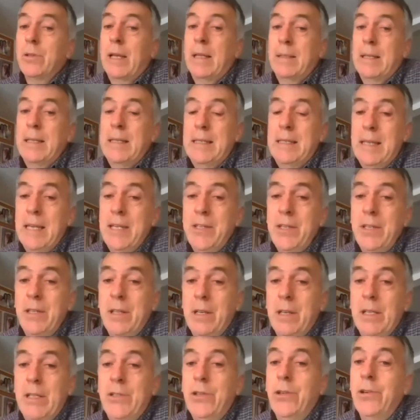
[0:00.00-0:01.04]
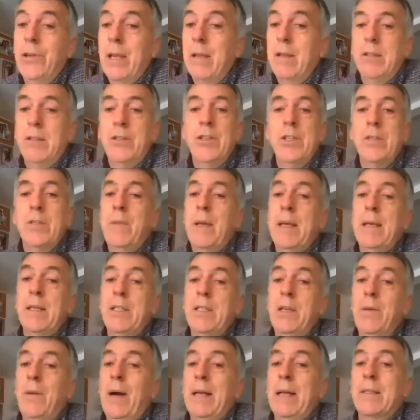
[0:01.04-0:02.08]
that decision that he took, it just makes
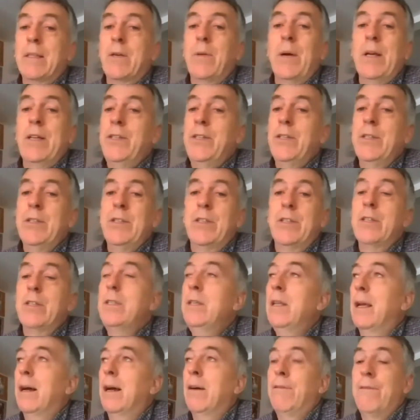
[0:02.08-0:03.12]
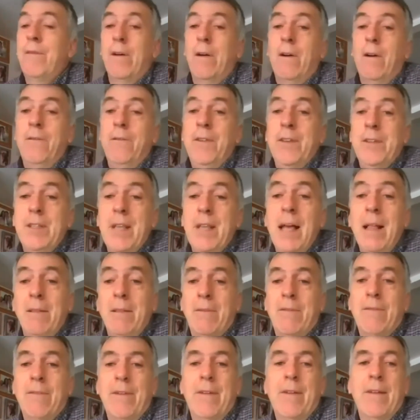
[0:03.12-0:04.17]
you ask questions, doesn't it, of, of yourself.